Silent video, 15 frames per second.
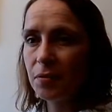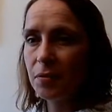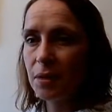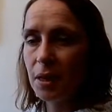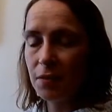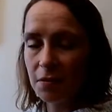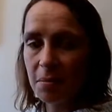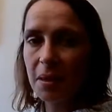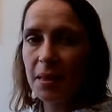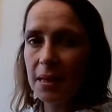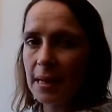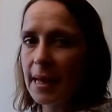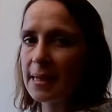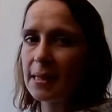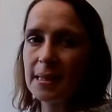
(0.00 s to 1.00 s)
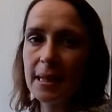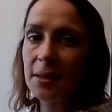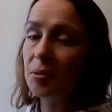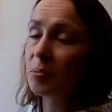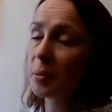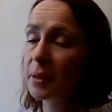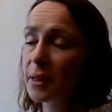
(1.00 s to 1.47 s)
given me the ladies' saddle,
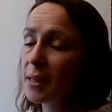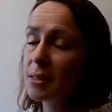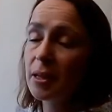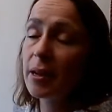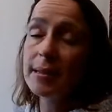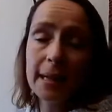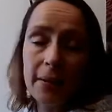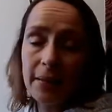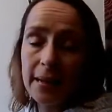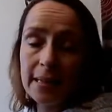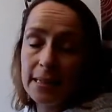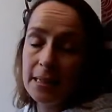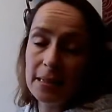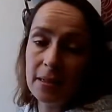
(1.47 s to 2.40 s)
but it turns out they didn't.